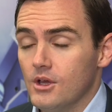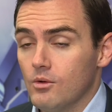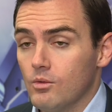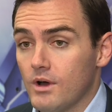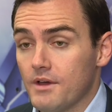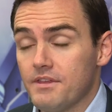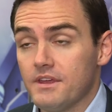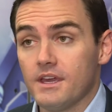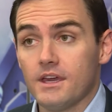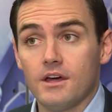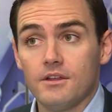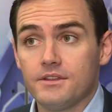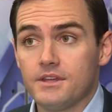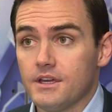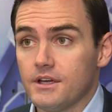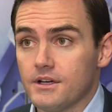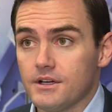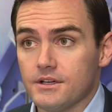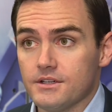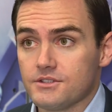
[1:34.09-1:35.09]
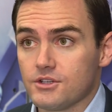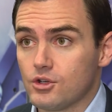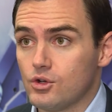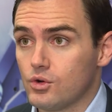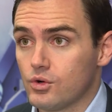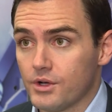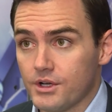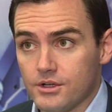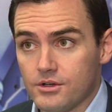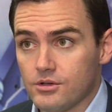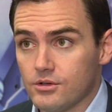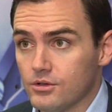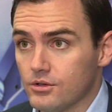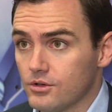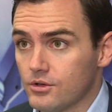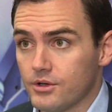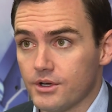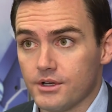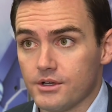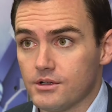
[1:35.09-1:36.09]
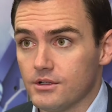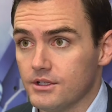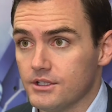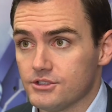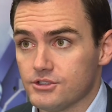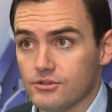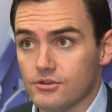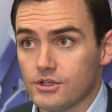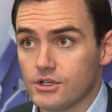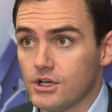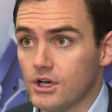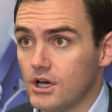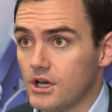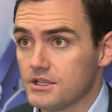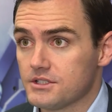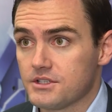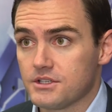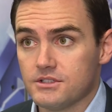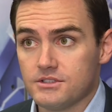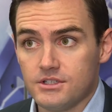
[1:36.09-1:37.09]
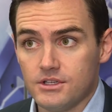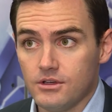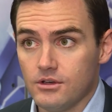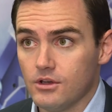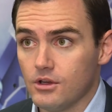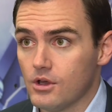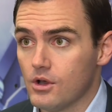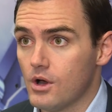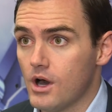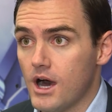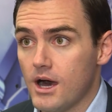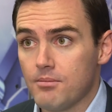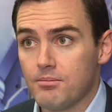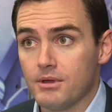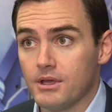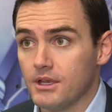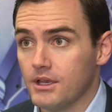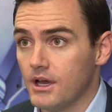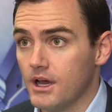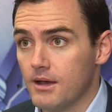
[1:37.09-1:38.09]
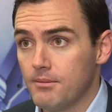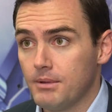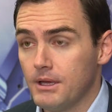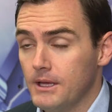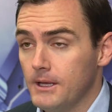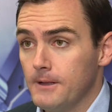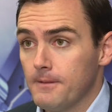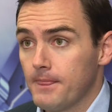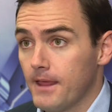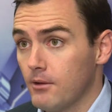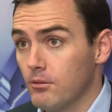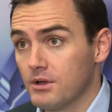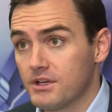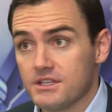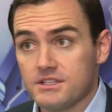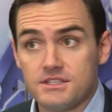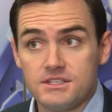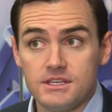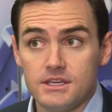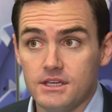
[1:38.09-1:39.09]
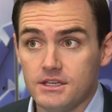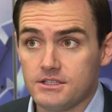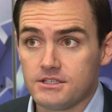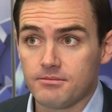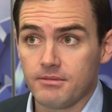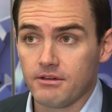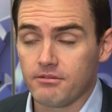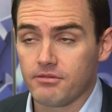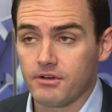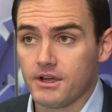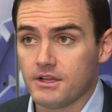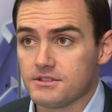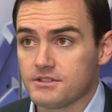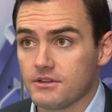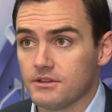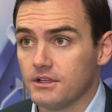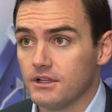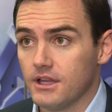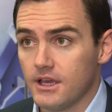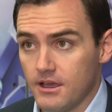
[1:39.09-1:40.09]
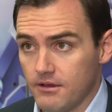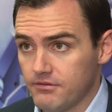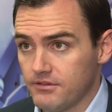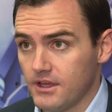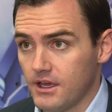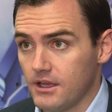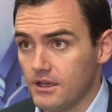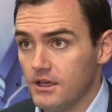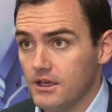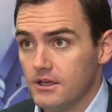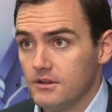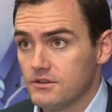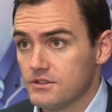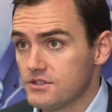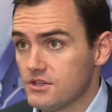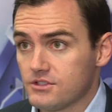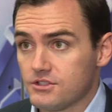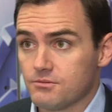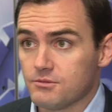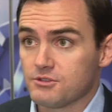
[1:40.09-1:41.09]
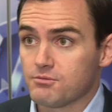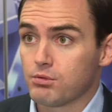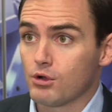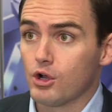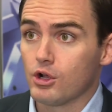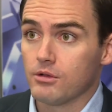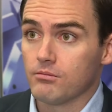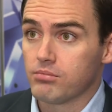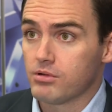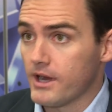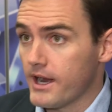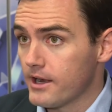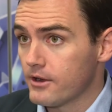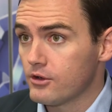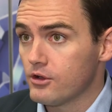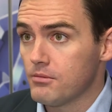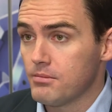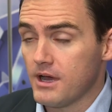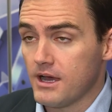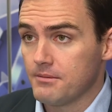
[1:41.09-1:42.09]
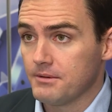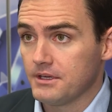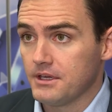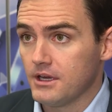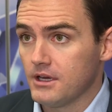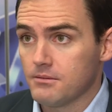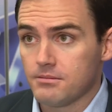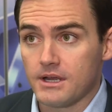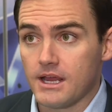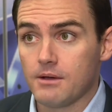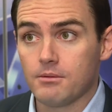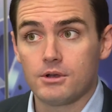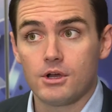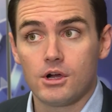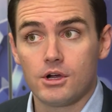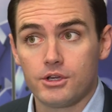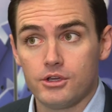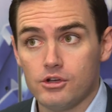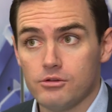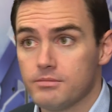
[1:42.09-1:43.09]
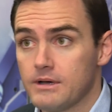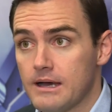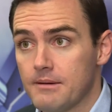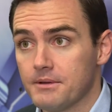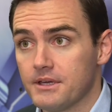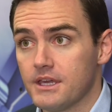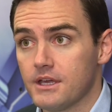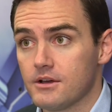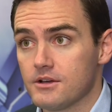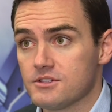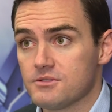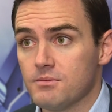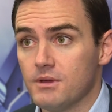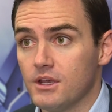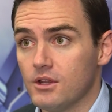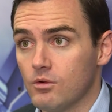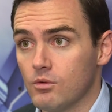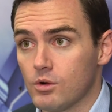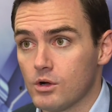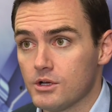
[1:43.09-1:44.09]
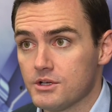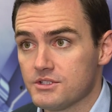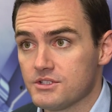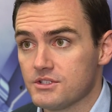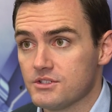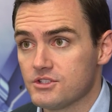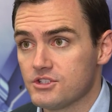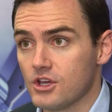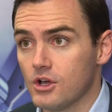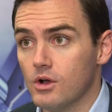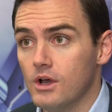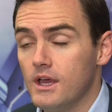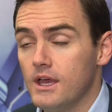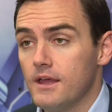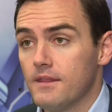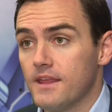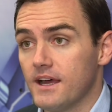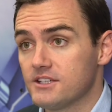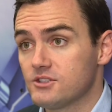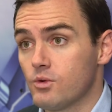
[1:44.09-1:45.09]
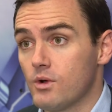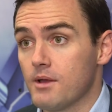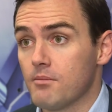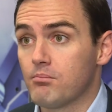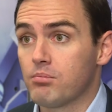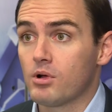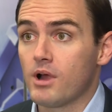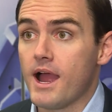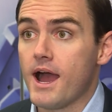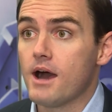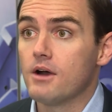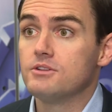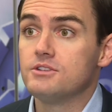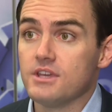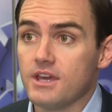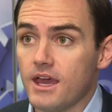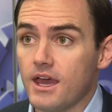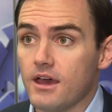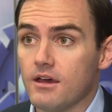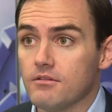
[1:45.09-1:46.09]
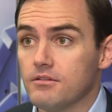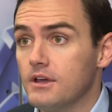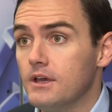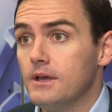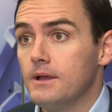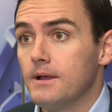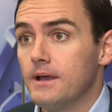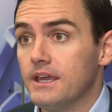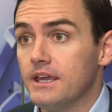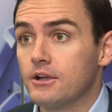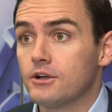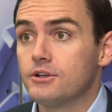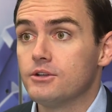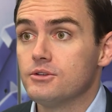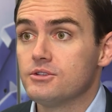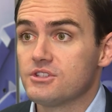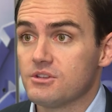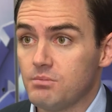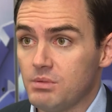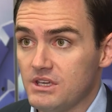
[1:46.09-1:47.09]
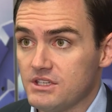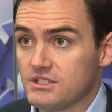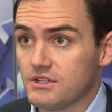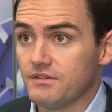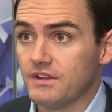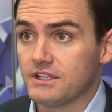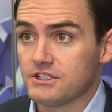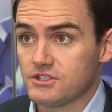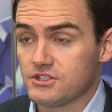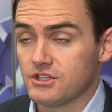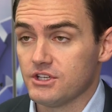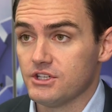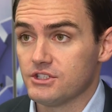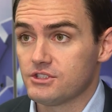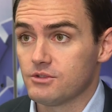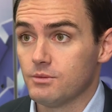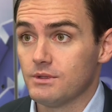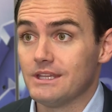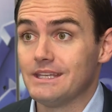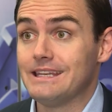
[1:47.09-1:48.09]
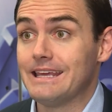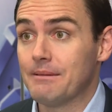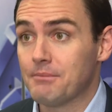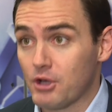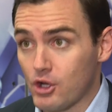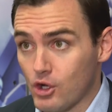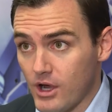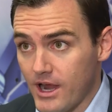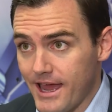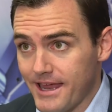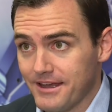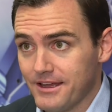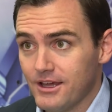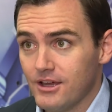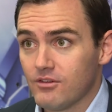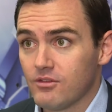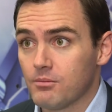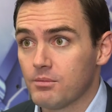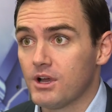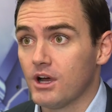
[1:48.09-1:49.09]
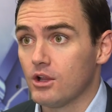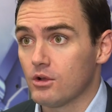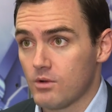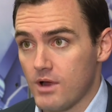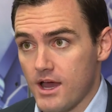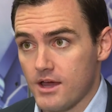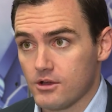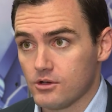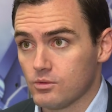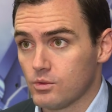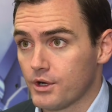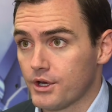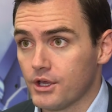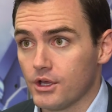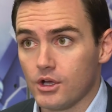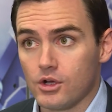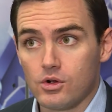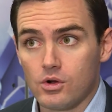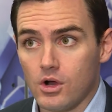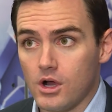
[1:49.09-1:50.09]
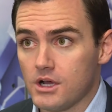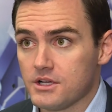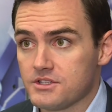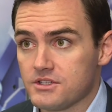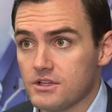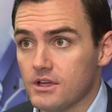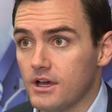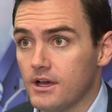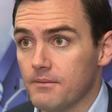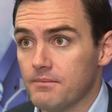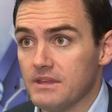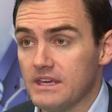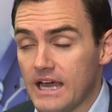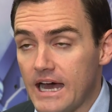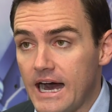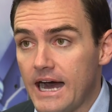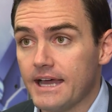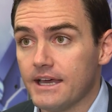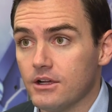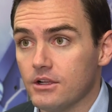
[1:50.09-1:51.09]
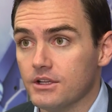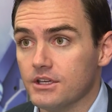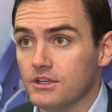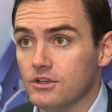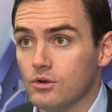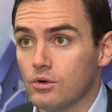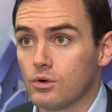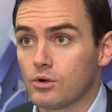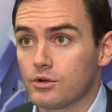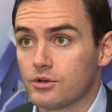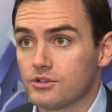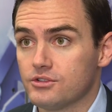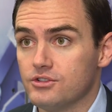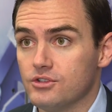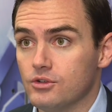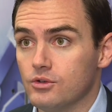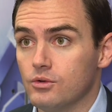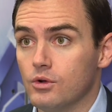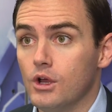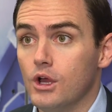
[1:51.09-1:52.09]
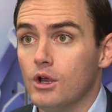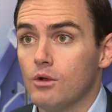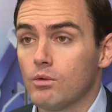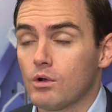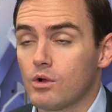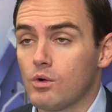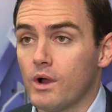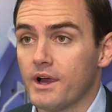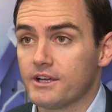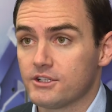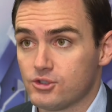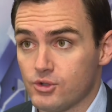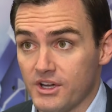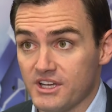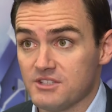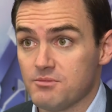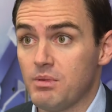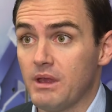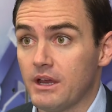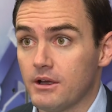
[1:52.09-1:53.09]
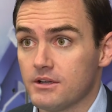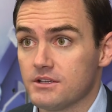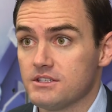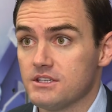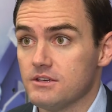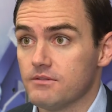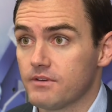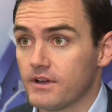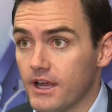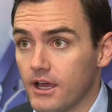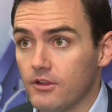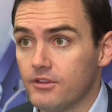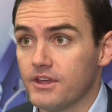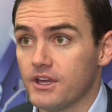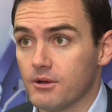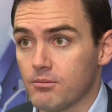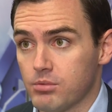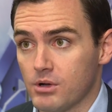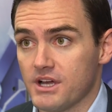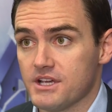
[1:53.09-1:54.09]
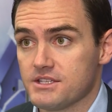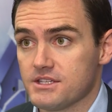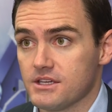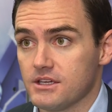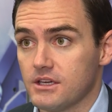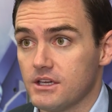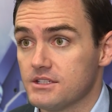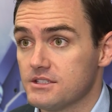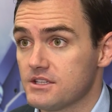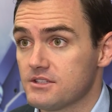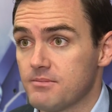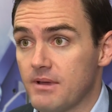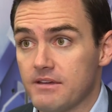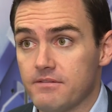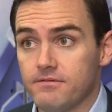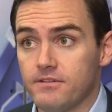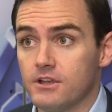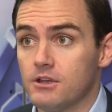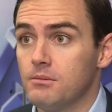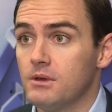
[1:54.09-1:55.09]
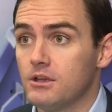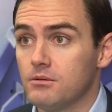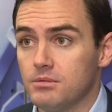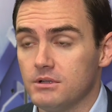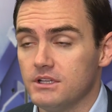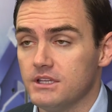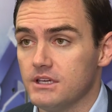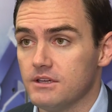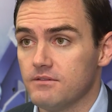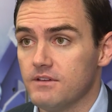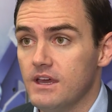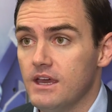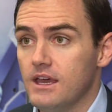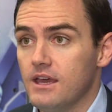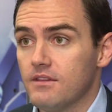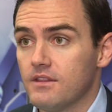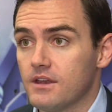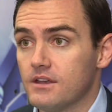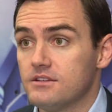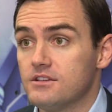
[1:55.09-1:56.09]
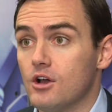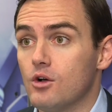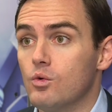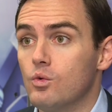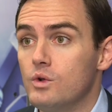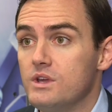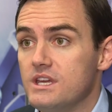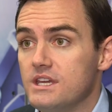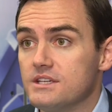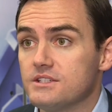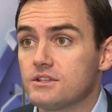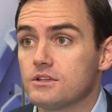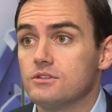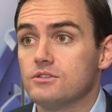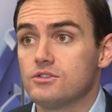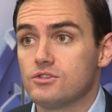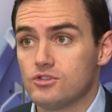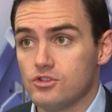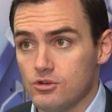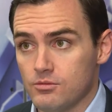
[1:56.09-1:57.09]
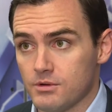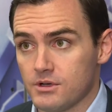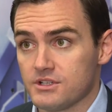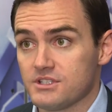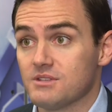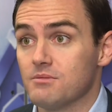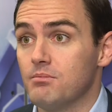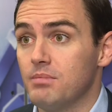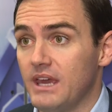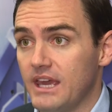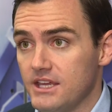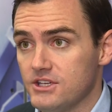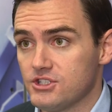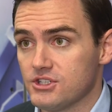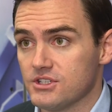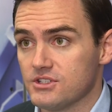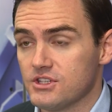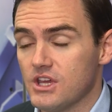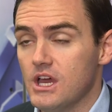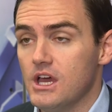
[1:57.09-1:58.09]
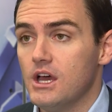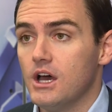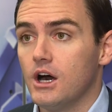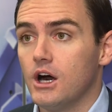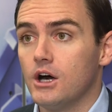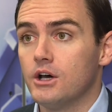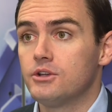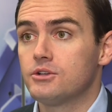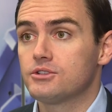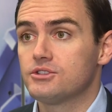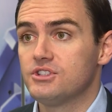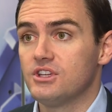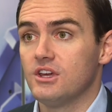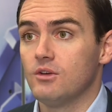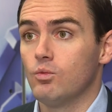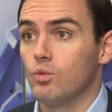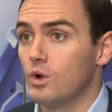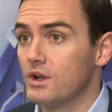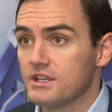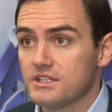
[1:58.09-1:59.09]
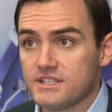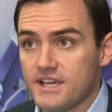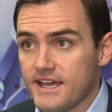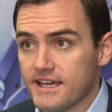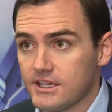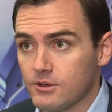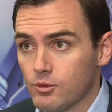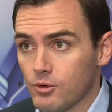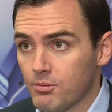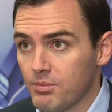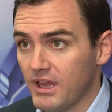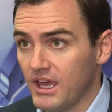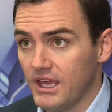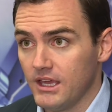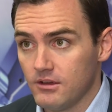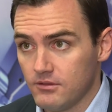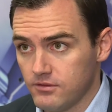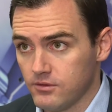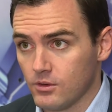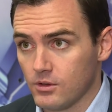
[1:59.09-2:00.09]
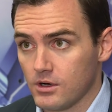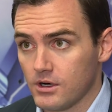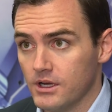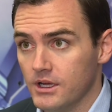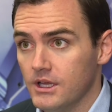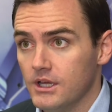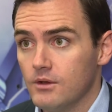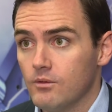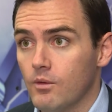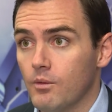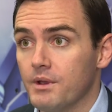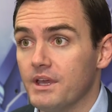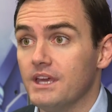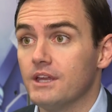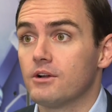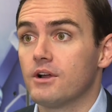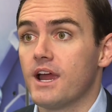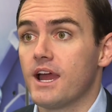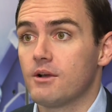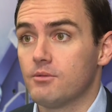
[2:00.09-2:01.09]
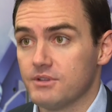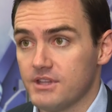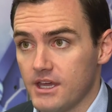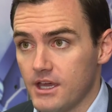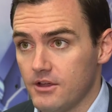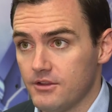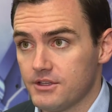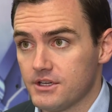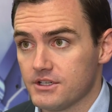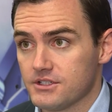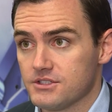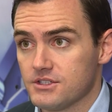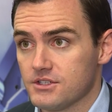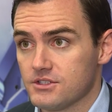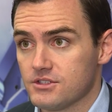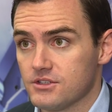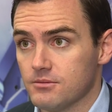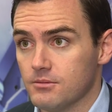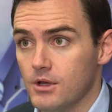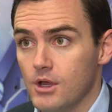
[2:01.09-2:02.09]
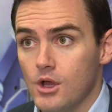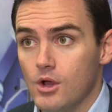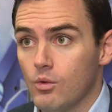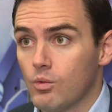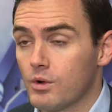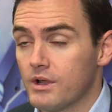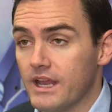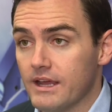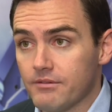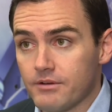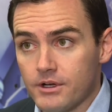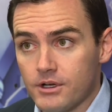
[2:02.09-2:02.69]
Well, I think healthcare is a critical, critical issue. The costs continue to go up and up. I will concede to my friends on the left that the system was broken prior to Obamacare, but I would argue Obamacare has made it worse. And so that's why I'm proud to have introduced a piece of legislation with a Democrat from Colorado working across the aisle in order to require transparency for healthcare pricing. Because it's my fundamental belief that until we as consumers and patients understand what exactly we're paying for when we interact with the healthcare system, we're never